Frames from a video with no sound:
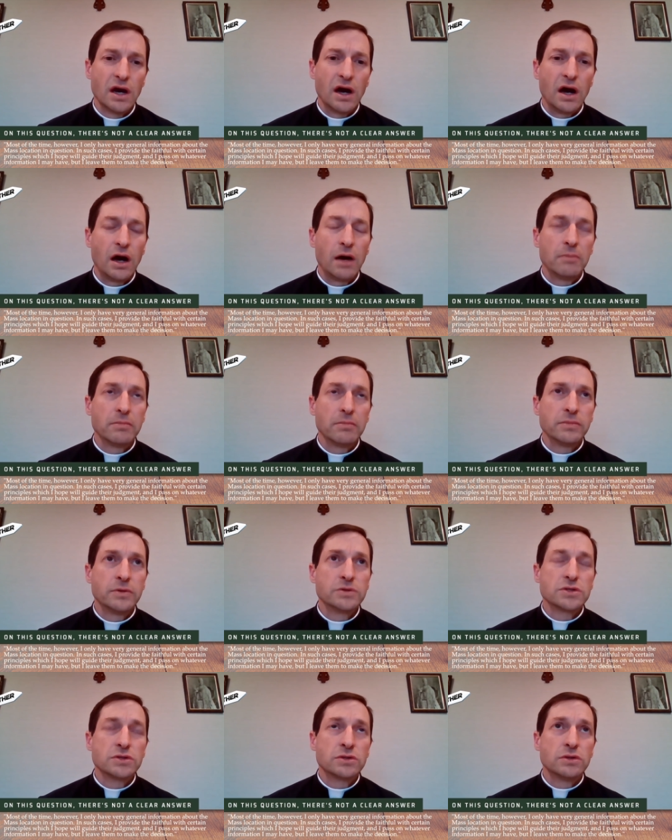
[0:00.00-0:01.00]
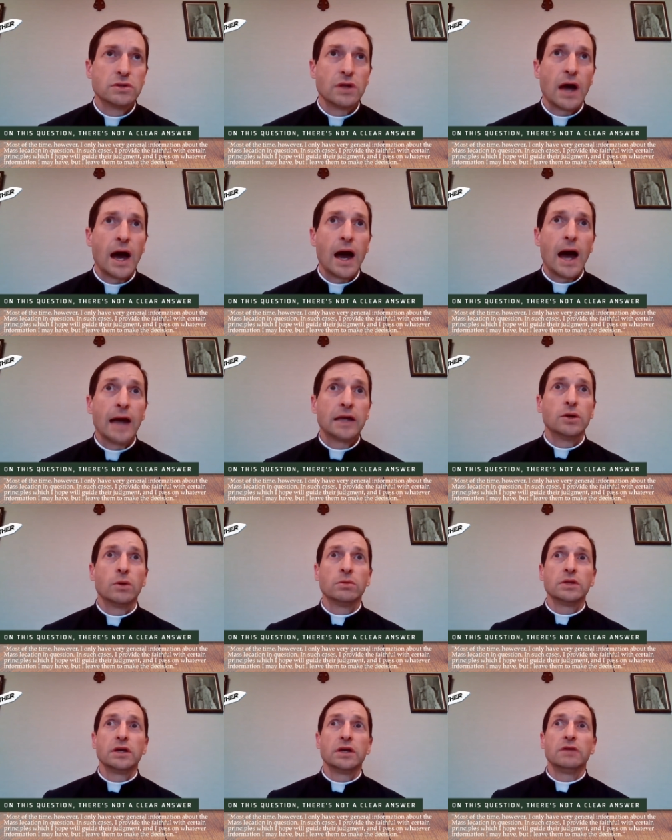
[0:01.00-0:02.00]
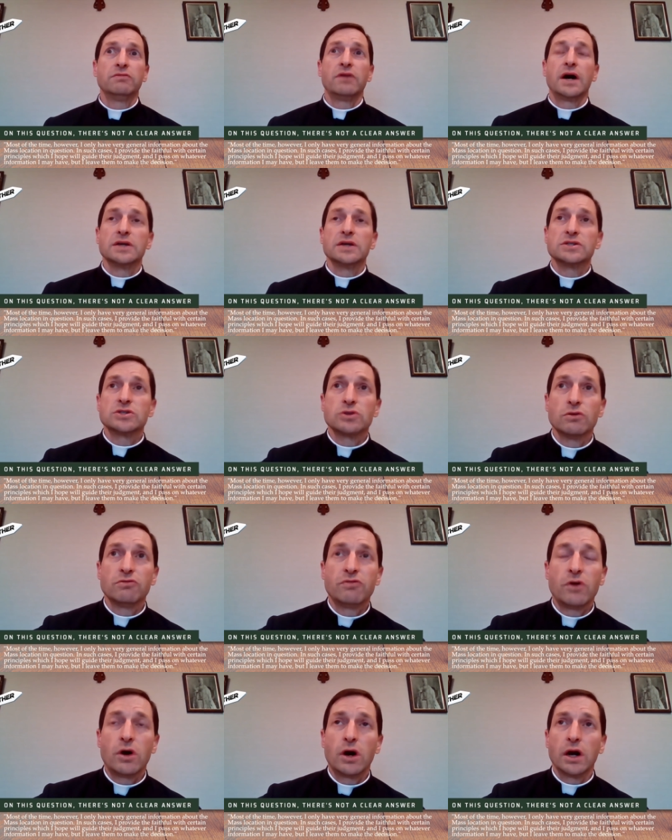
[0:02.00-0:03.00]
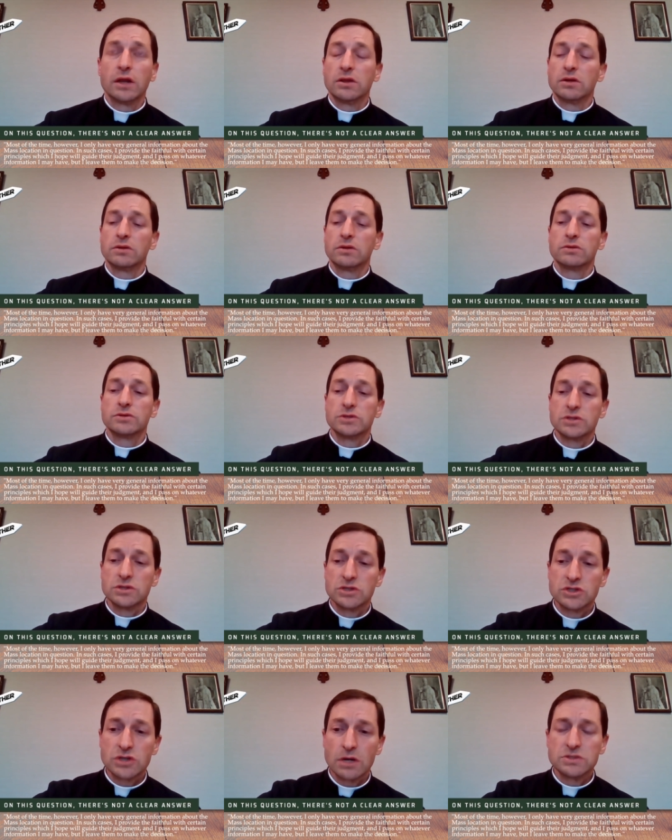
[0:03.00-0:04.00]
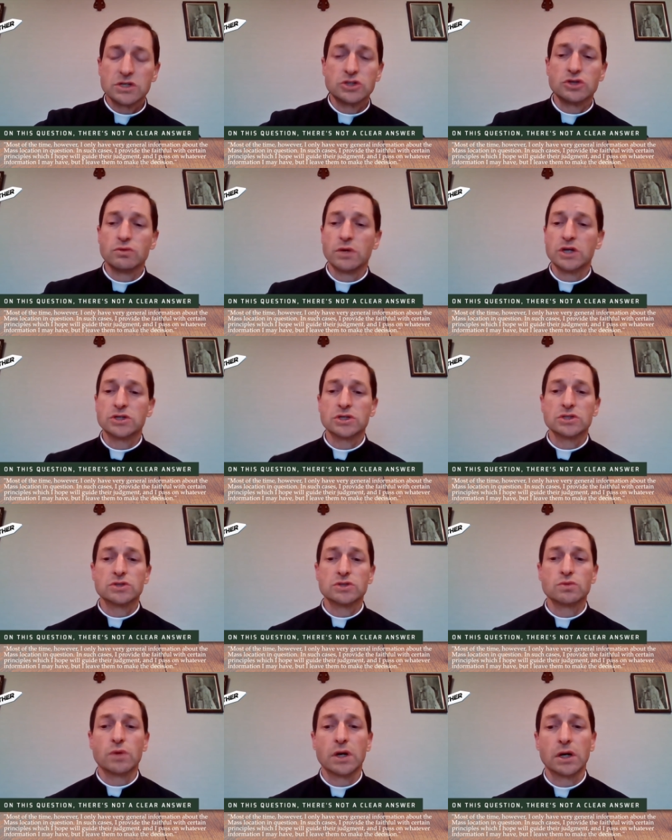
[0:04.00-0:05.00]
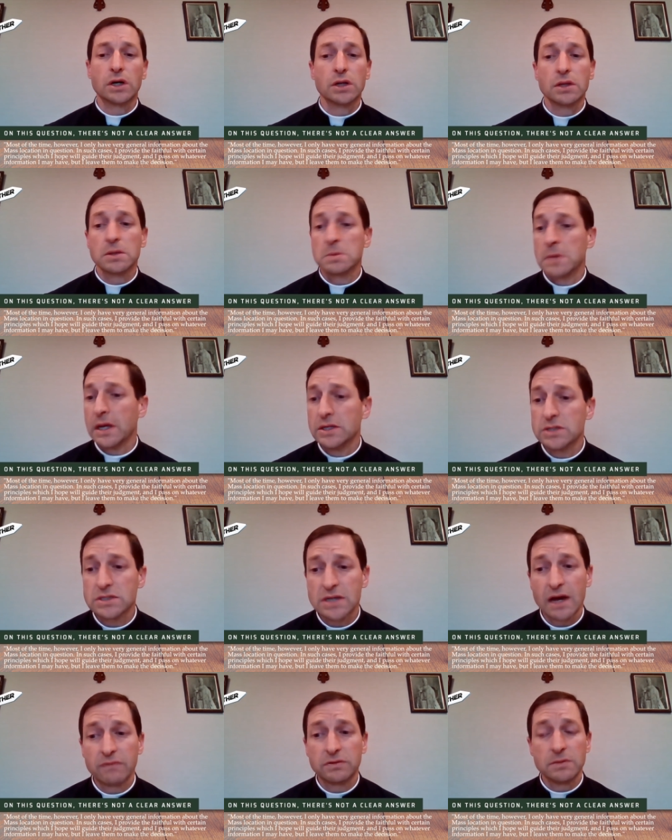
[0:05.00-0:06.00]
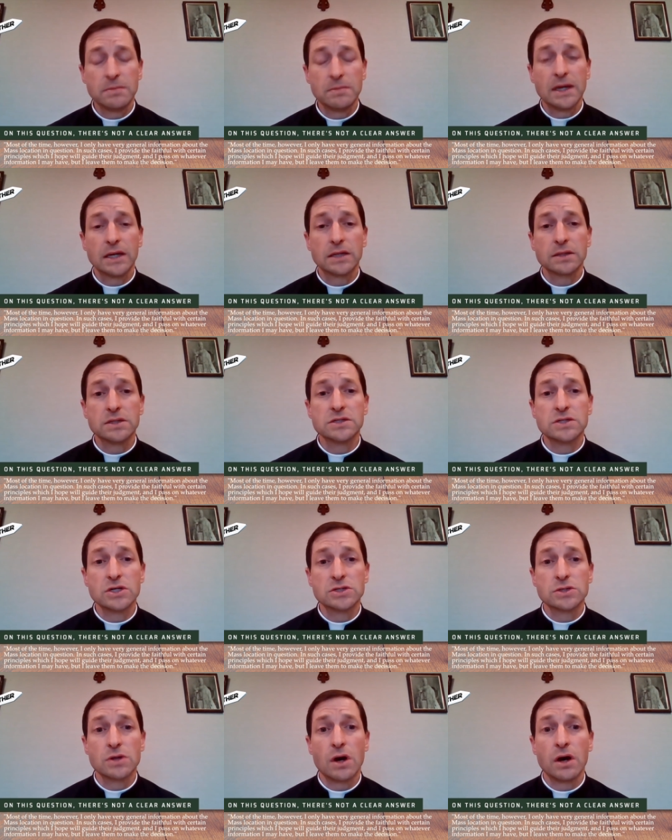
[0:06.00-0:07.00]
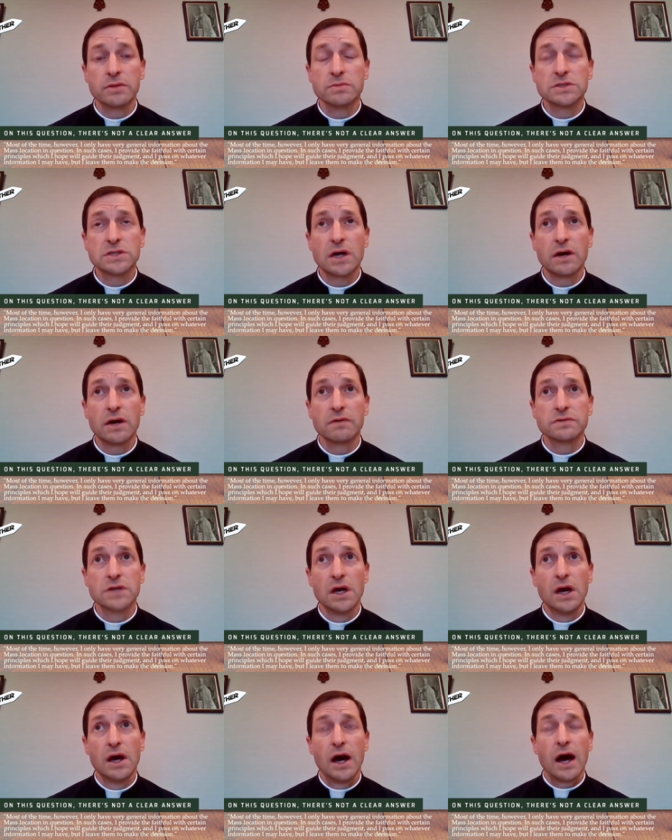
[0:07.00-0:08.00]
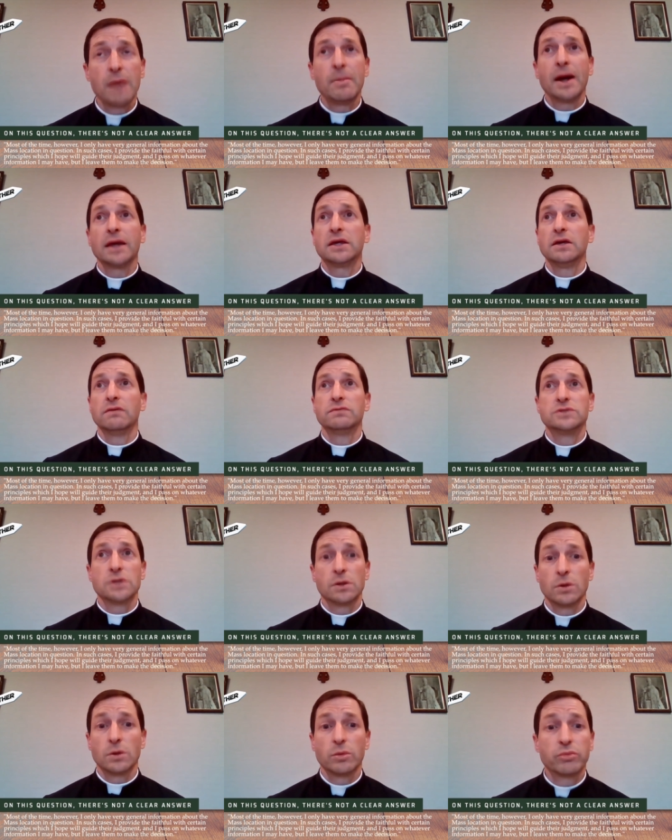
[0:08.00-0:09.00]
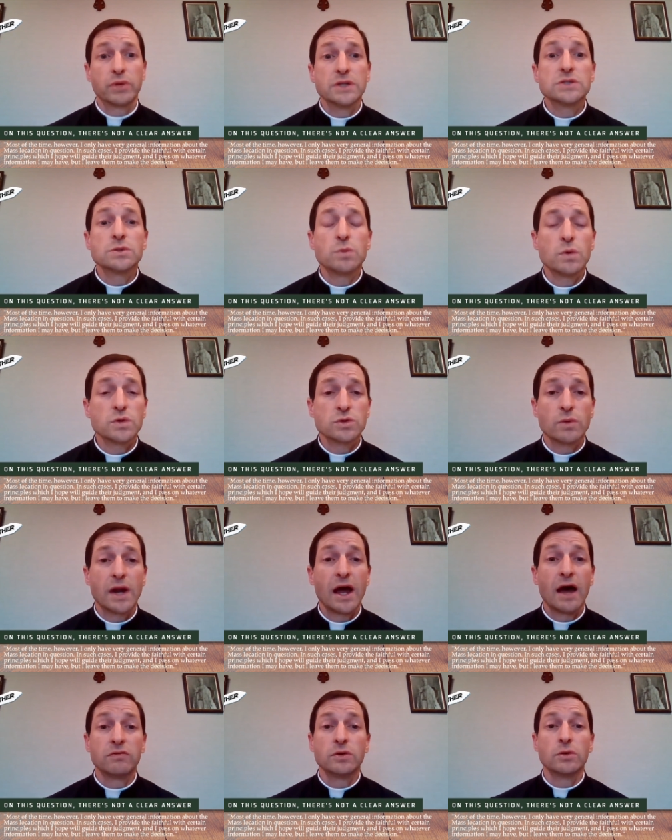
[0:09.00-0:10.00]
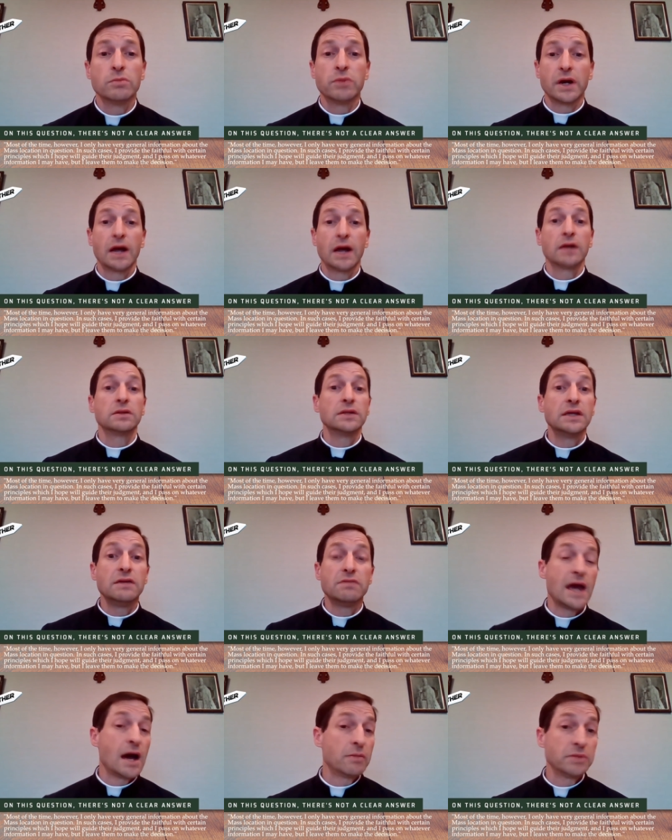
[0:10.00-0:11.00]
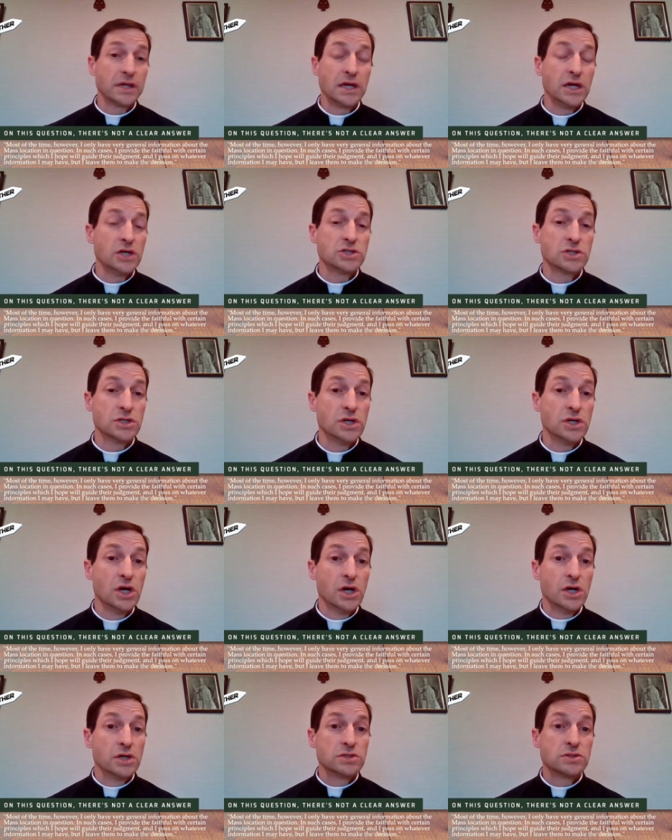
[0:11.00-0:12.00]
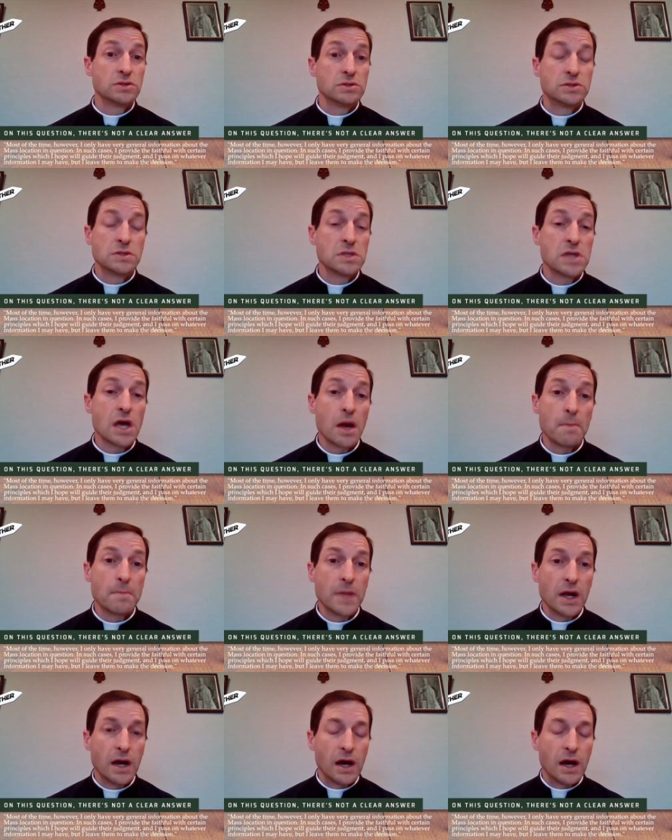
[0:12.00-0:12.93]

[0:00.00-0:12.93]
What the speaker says: I can only advise so far, and there's some situations where they just have to make the decision on themselves. I might give general principles, what have you, but I leave the application to them.